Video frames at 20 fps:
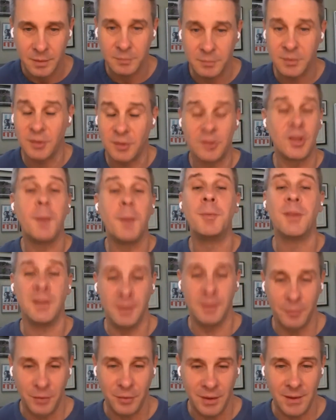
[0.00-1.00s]
Just
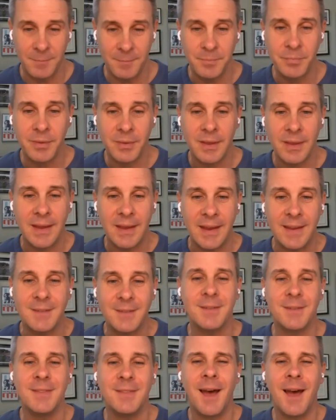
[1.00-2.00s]
substantively, it
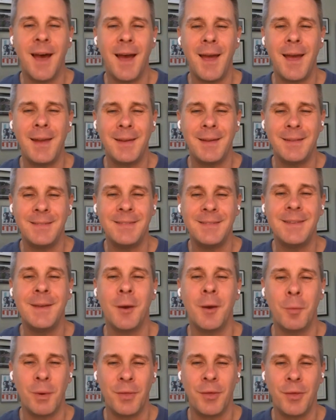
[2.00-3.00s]
does not
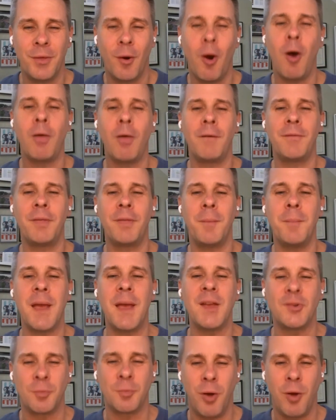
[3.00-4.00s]
deal with all of the
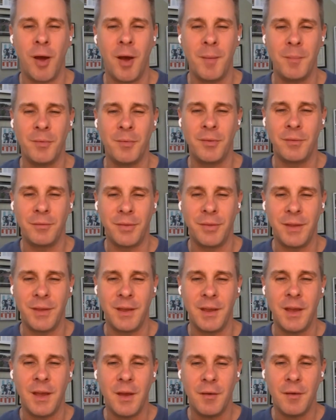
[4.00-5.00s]
major problems of
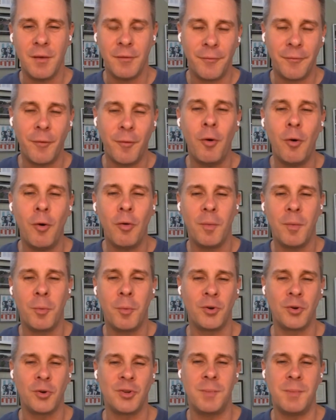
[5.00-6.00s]
the full
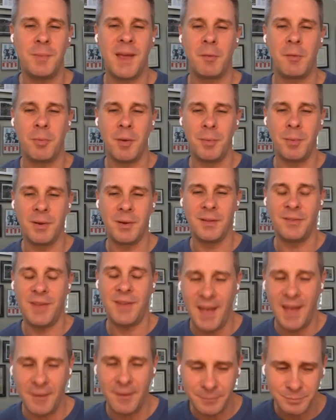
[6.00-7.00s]
abortion ban Republicans
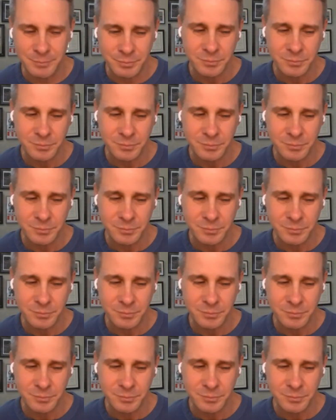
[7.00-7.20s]
have.